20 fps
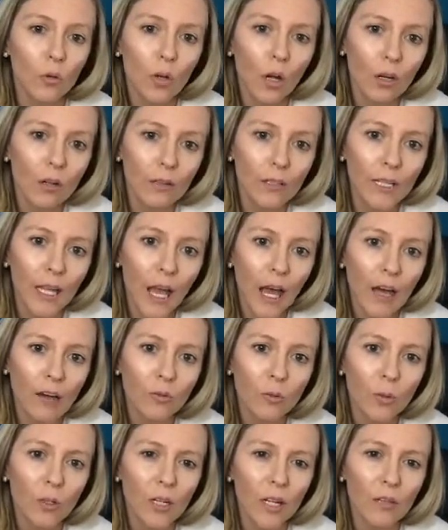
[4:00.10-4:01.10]
already have
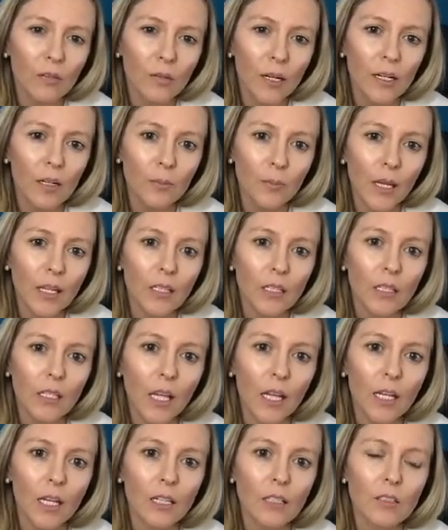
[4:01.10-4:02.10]
one, I recommend
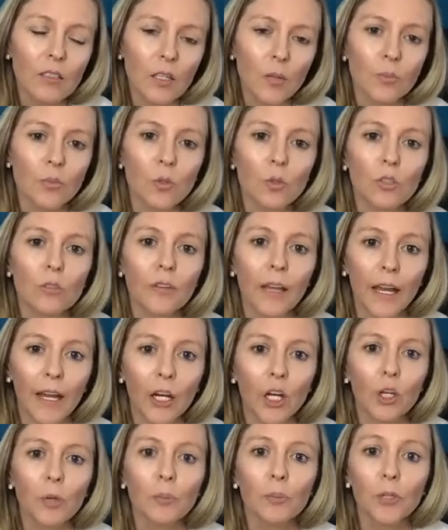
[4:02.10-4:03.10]
getting some sort of
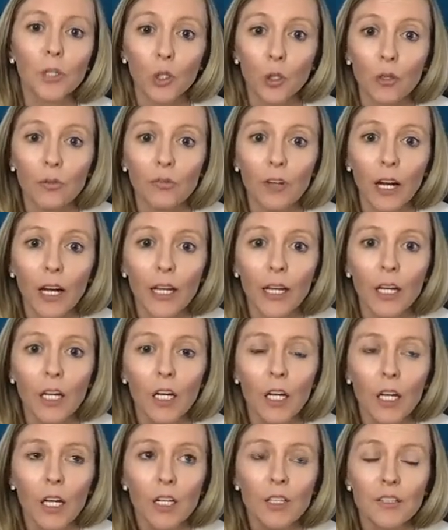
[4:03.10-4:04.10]
air purifying
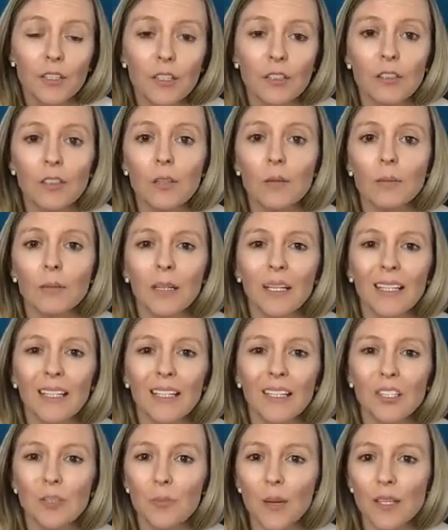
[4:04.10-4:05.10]
system, and
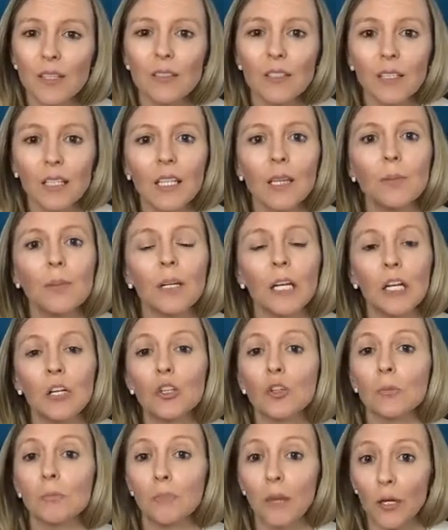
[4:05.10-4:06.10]
it's best to keep it in your
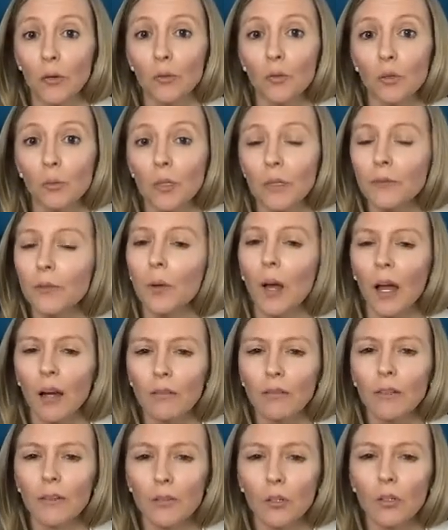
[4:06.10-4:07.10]
bedroom. If you
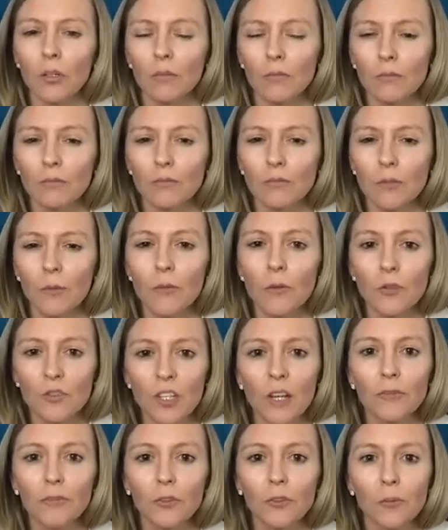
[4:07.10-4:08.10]

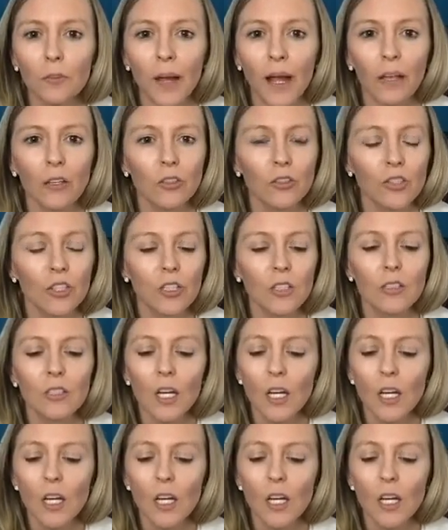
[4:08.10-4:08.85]
suffer from allergies,